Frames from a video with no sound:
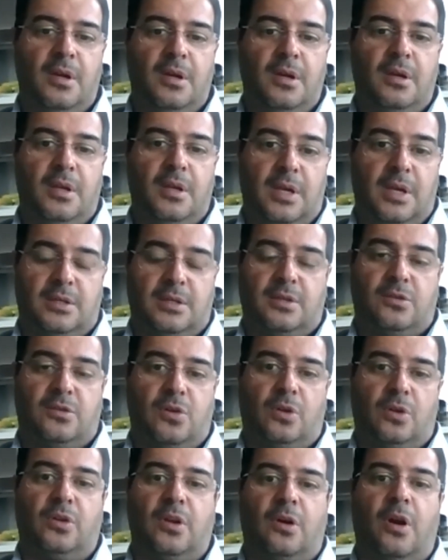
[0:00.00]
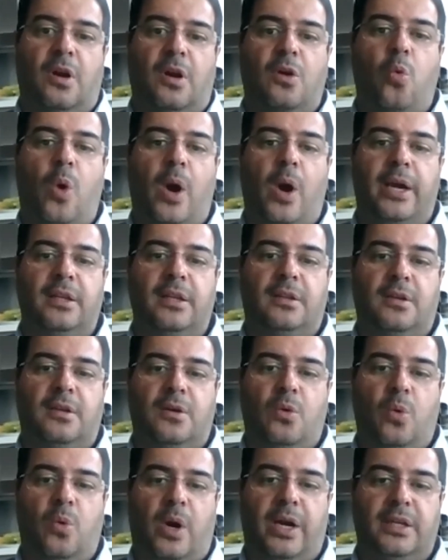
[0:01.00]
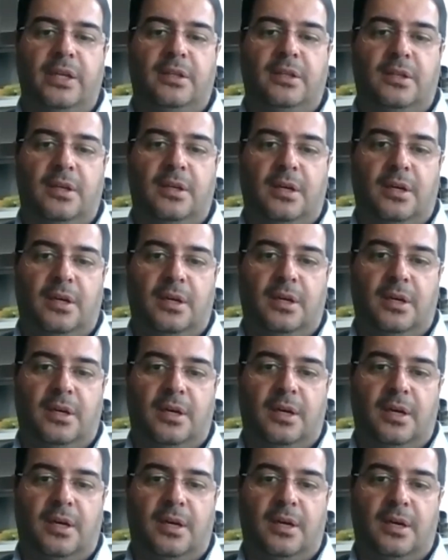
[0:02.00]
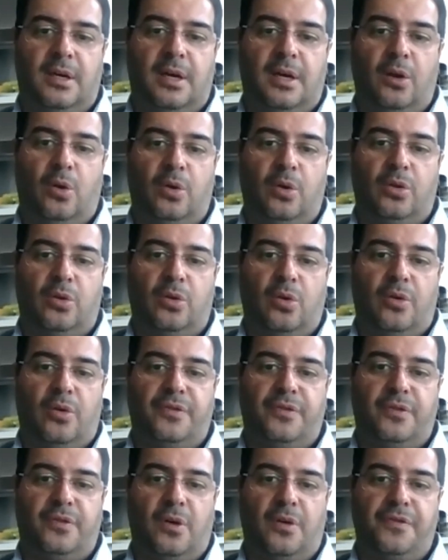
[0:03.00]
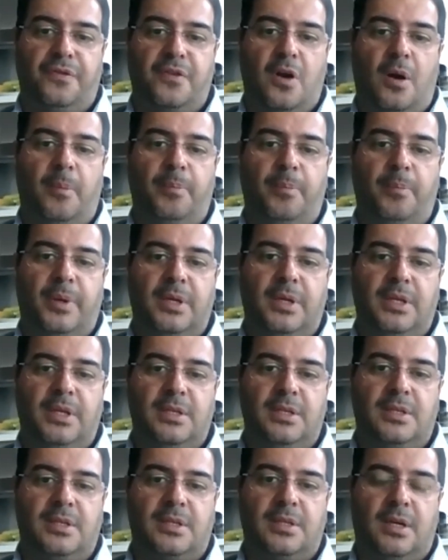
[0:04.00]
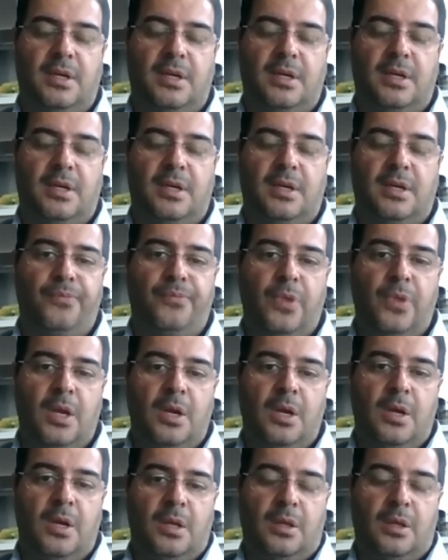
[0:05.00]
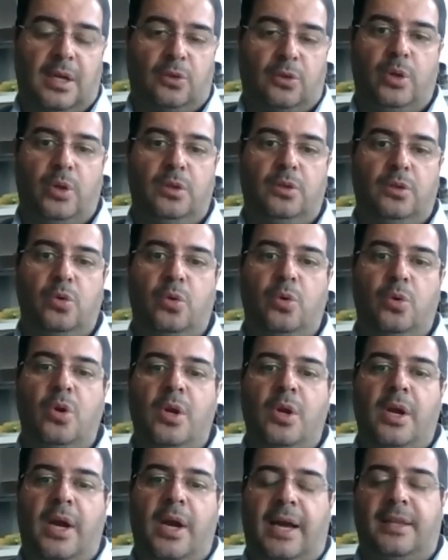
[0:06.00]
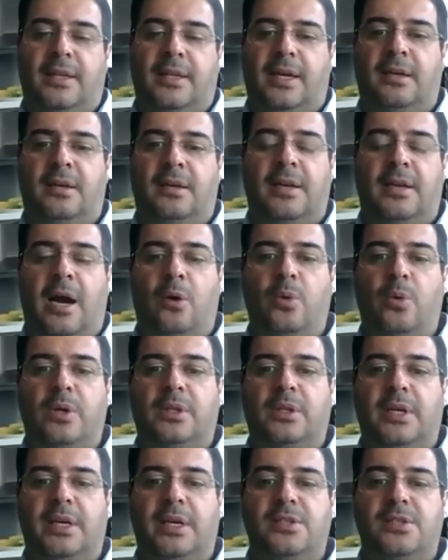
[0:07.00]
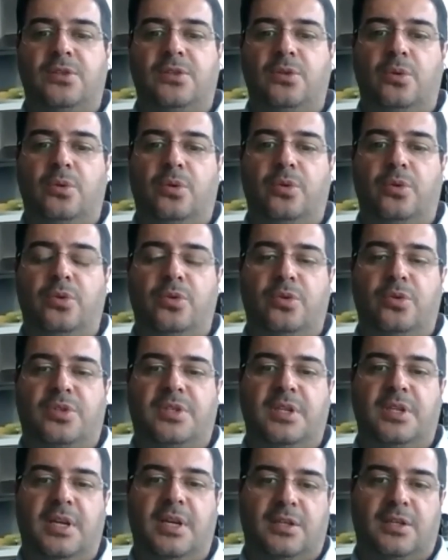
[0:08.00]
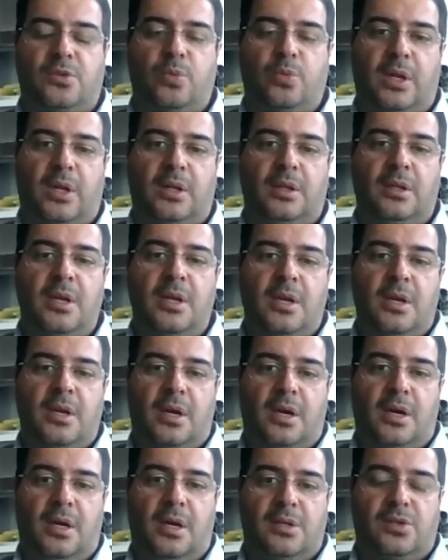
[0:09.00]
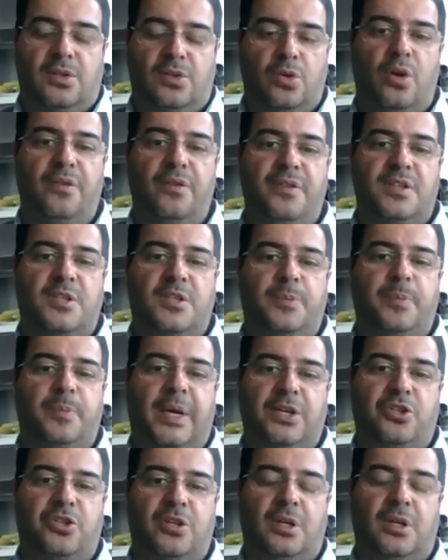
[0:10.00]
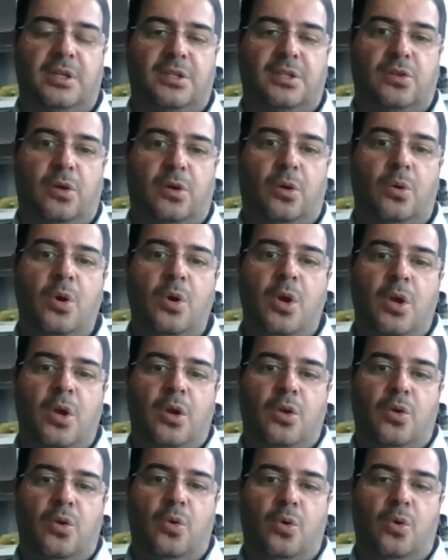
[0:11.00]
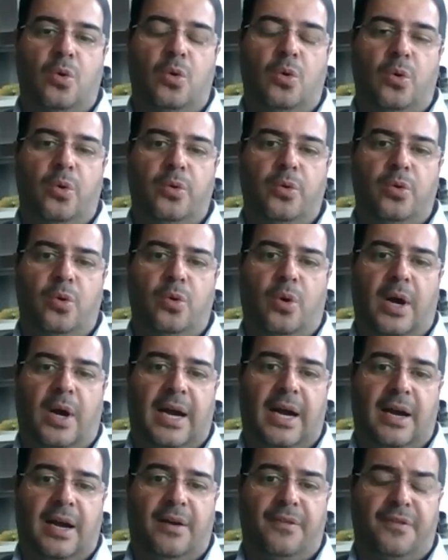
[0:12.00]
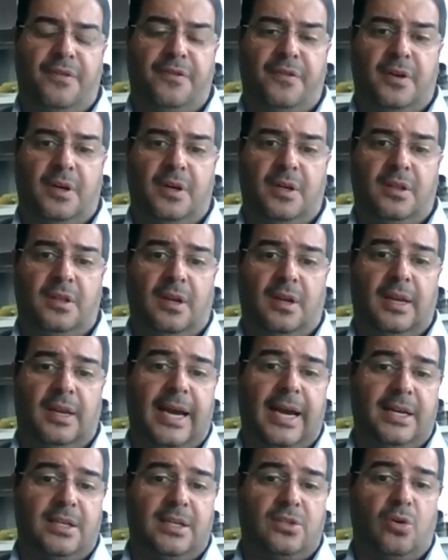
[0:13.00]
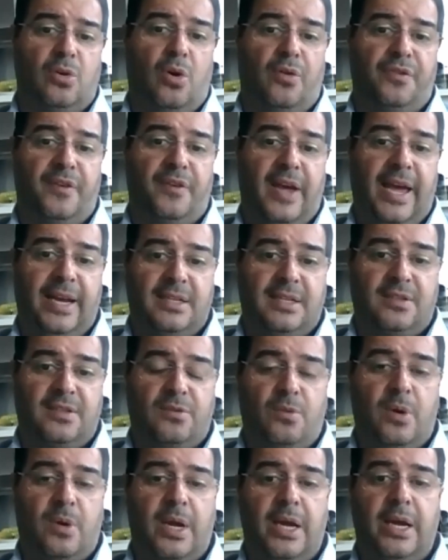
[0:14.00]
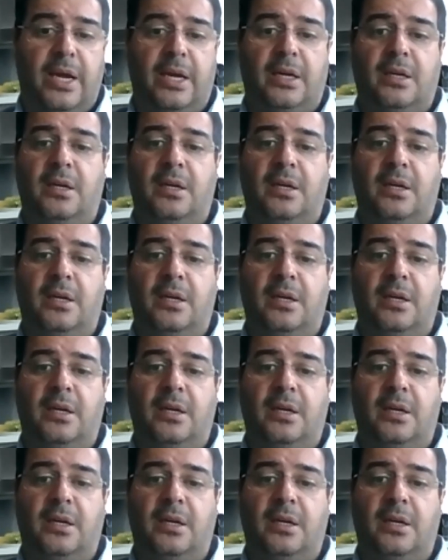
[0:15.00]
Yes, so there are quite a lot of companies that will do, and then nowadays you see as well service specialists. So you have the likes of XREG,